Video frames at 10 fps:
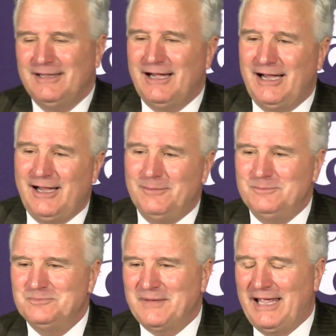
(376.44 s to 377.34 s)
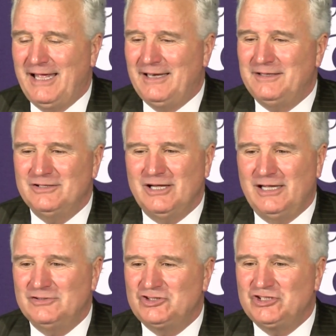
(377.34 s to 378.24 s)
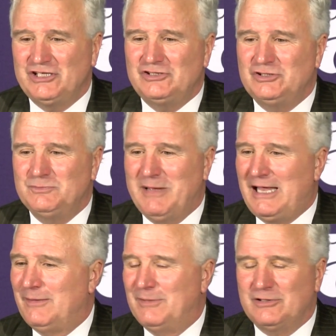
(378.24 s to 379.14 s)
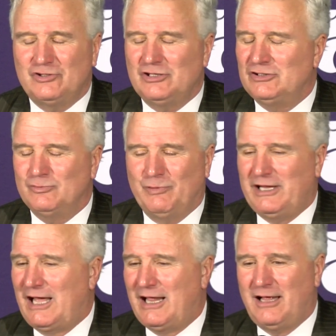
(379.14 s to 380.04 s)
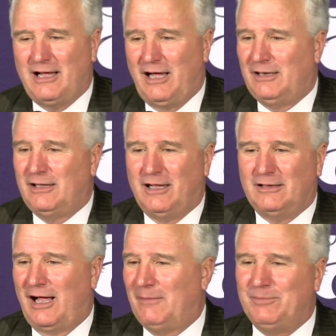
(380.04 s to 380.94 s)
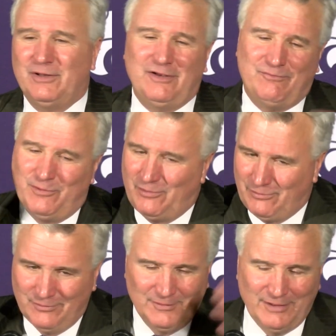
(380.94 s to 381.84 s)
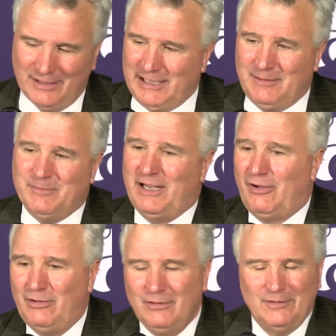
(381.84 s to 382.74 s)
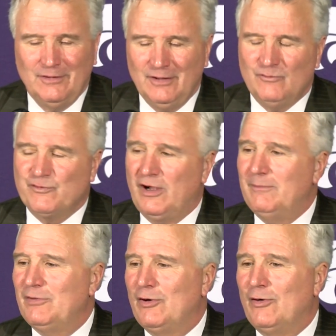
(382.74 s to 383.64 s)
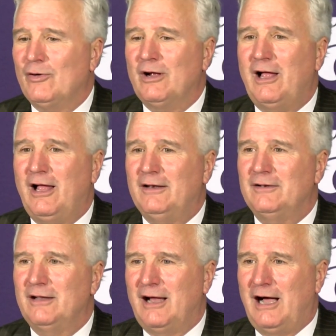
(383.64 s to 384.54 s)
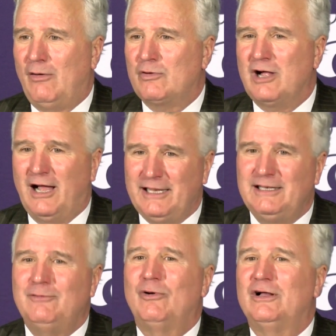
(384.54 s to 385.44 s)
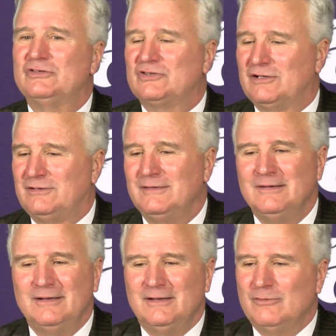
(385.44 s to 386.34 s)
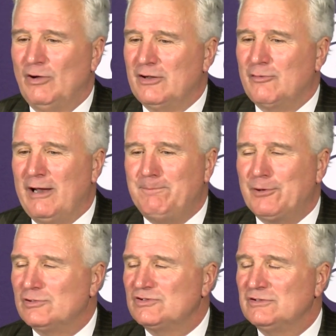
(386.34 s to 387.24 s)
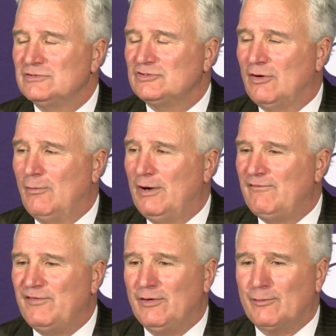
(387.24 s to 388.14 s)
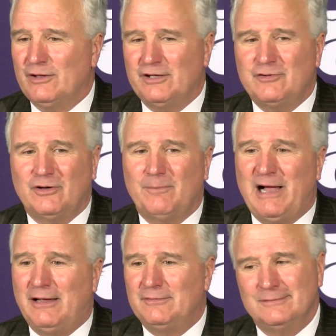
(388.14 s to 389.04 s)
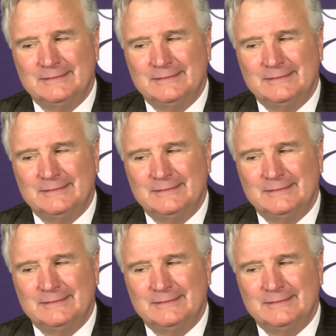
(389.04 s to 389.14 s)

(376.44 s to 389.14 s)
Um, and, and she met him, and we got a, un, an unbelievable email from her on how kind he was and what a great person. So we feel really good about